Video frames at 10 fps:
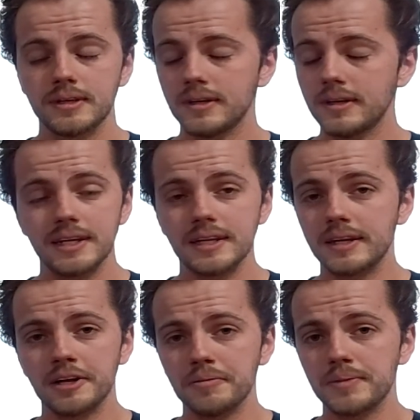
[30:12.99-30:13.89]
It didn't
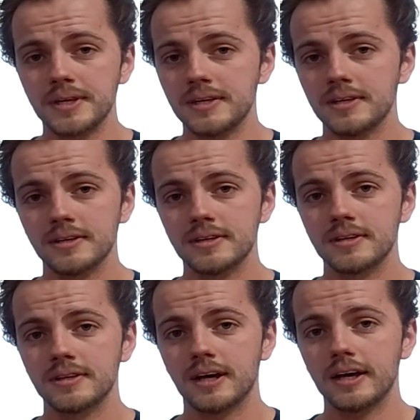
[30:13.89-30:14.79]
help me.
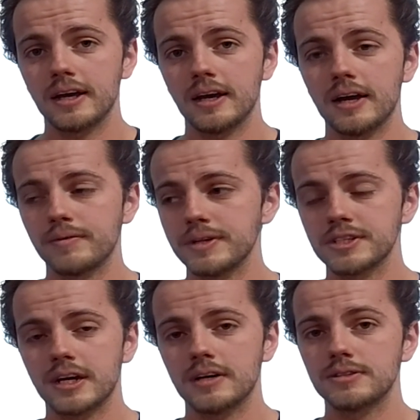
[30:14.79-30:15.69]
I reached
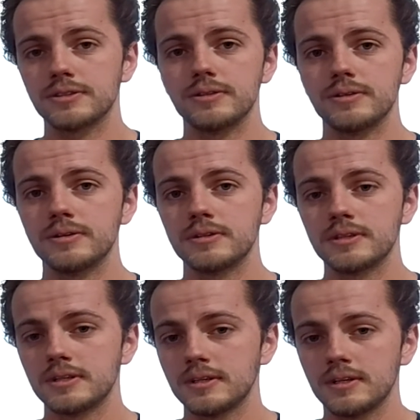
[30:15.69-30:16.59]
out to
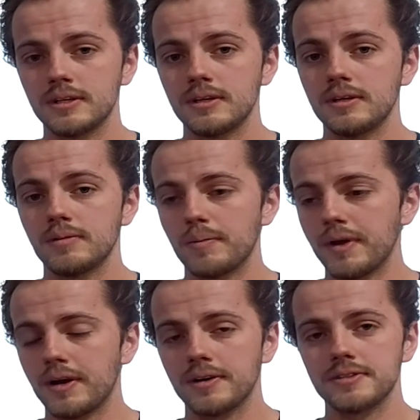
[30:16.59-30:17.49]
my
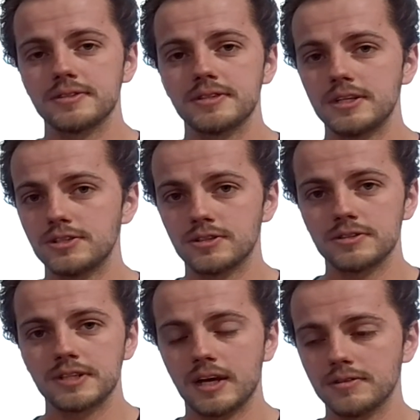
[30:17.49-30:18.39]
parents, teachers,
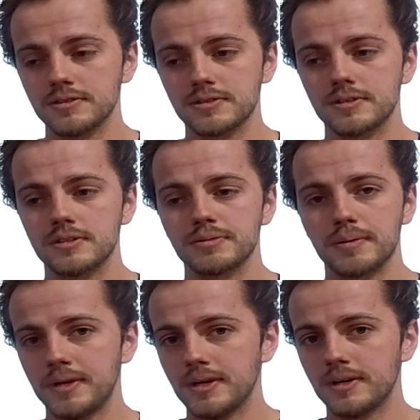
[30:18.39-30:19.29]
counselors, my
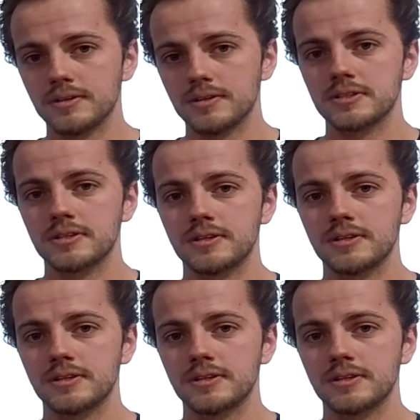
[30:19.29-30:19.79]
peers.